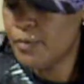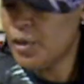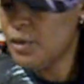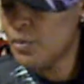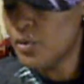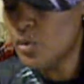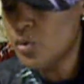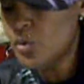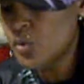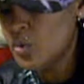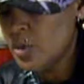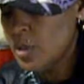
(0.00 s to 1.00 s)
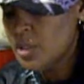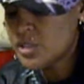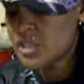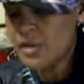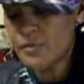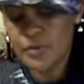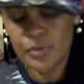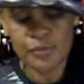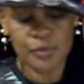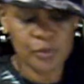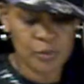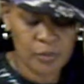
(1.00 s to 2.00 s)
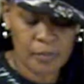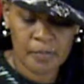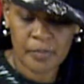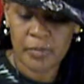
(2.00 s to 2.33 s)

people who suffered through